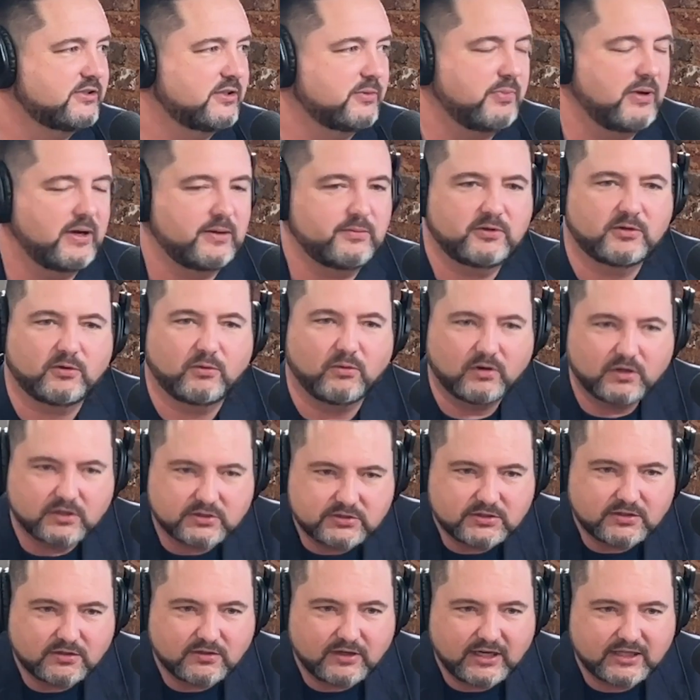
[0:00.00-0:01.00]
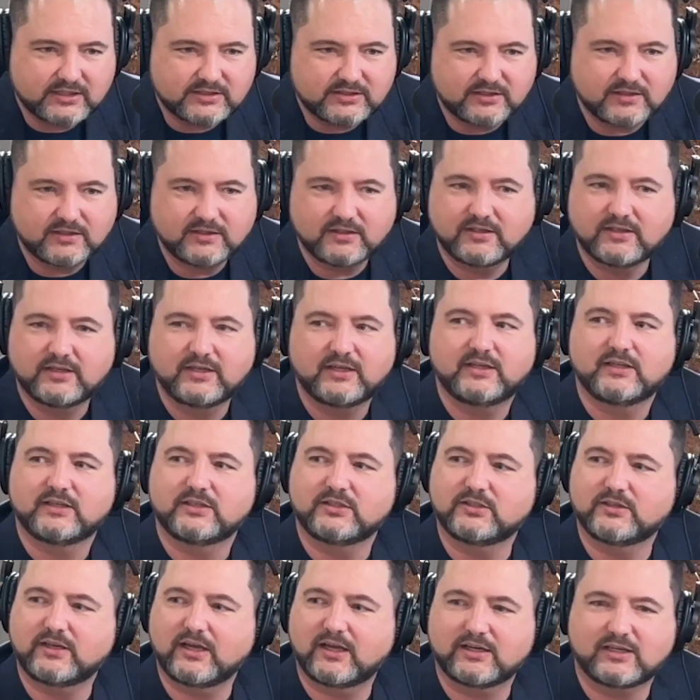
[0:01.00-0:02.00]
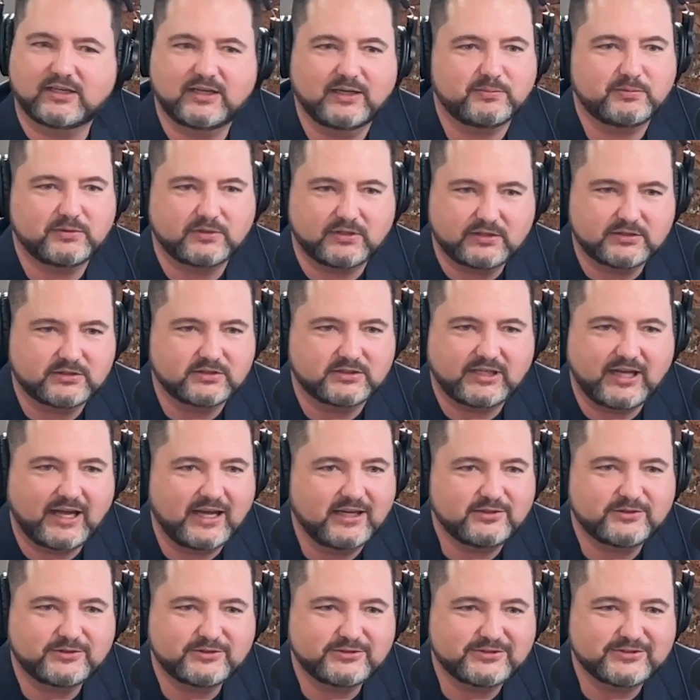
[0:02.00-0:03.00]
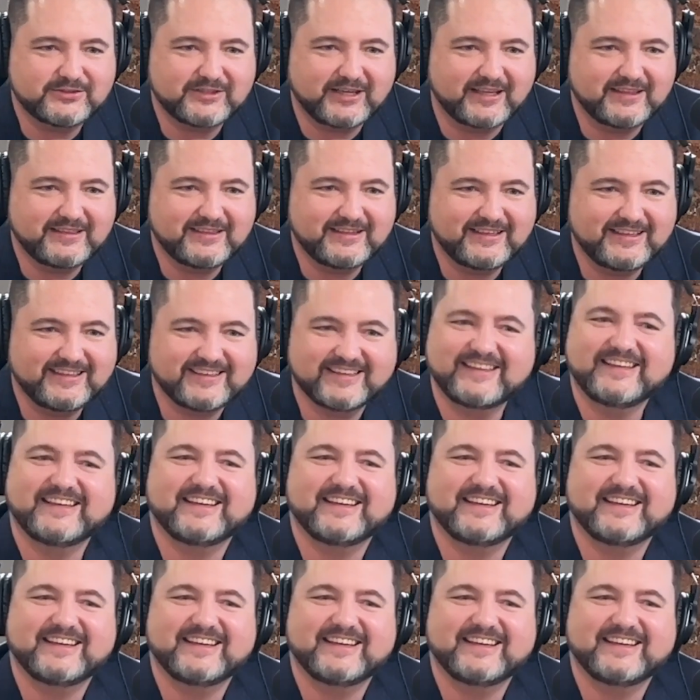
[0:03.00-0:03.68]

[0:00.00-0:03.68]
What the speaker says: the Public Works Director. You got a couple other titles, I think.